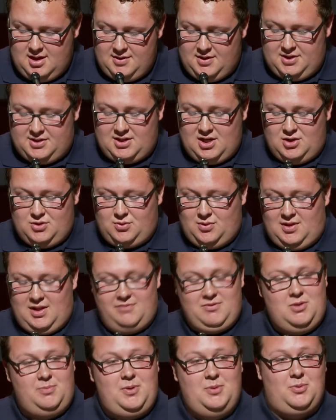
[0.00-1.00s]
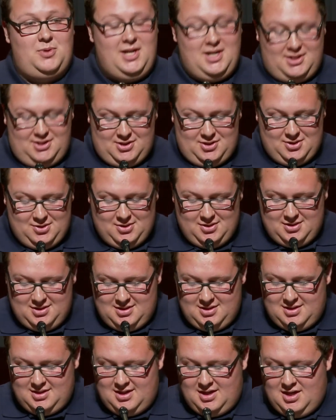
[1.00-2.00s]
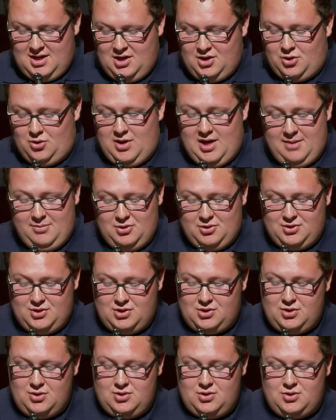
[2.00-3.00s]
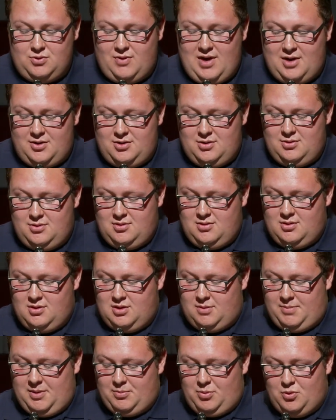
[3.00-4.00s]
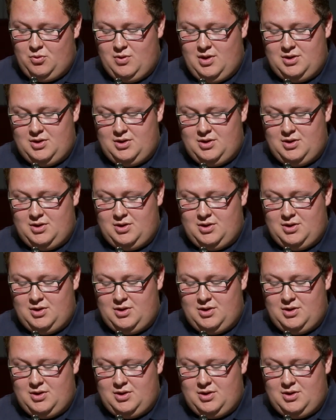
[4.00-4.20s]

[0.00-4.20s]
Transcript: This starts with loving the people next to you, your neighbors, the students around you, the people you